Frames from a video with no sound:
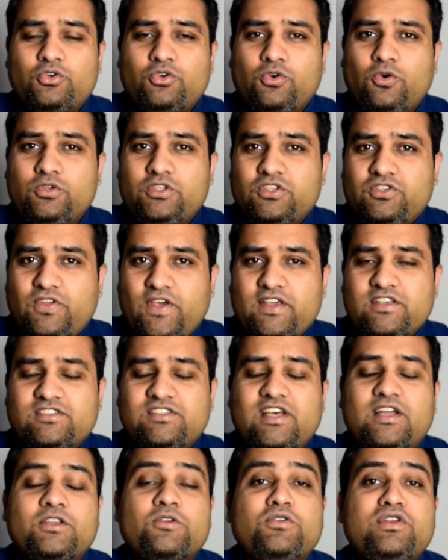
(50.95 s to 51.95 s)
or the things
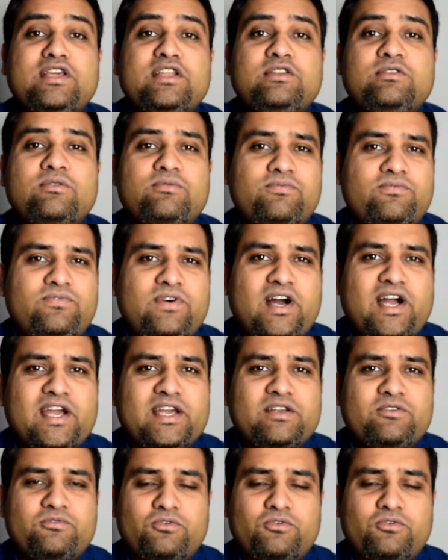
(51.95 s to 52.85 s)
that you need to find.